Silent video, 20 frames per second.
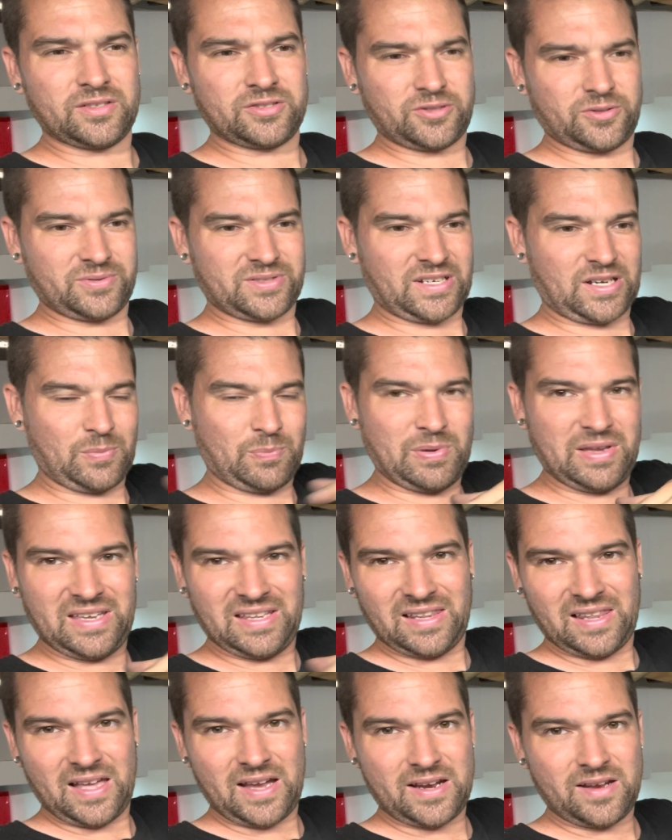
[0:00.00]
So it was like a
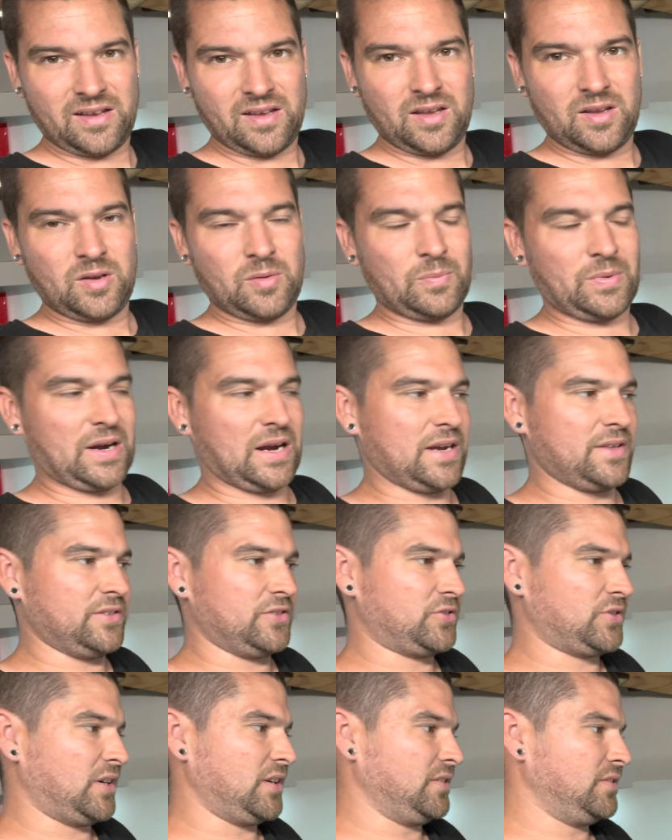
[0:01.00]
pit light behind the
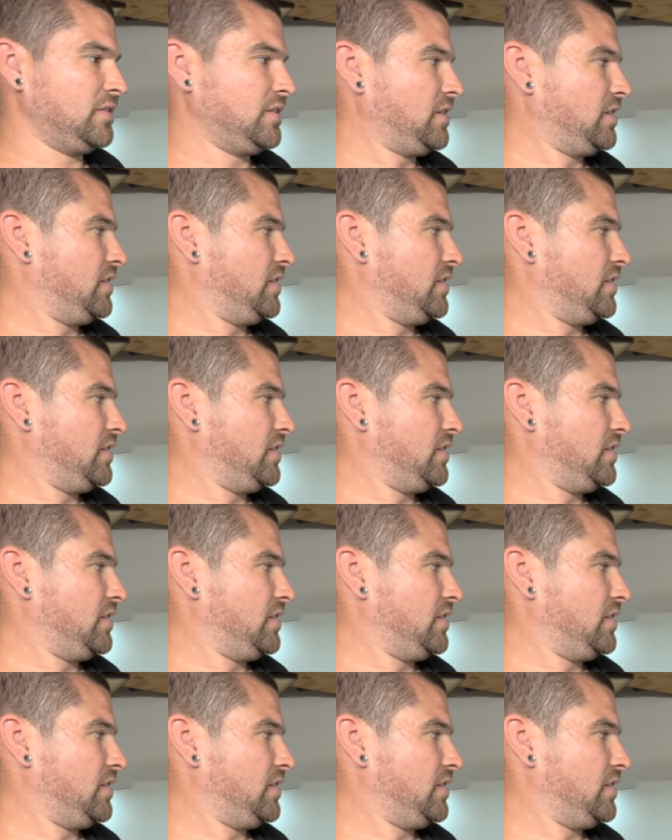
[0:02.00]
trailer.